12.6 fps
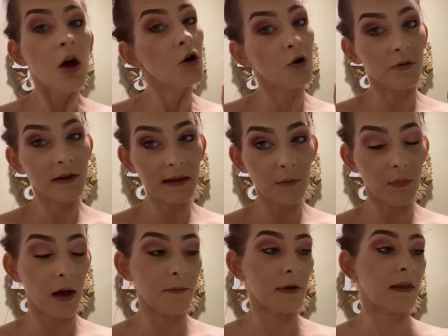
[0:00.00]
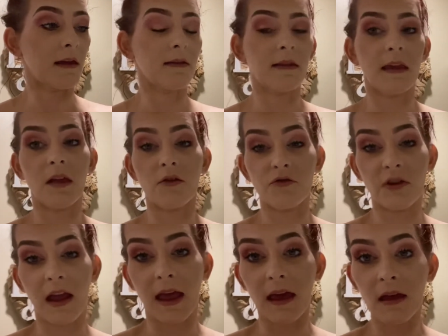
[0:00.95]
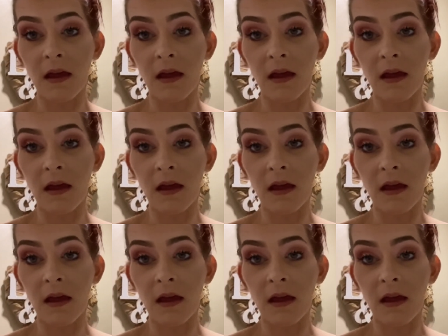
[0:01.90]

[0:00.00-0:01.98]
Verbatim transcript: Carissa bought me this the other day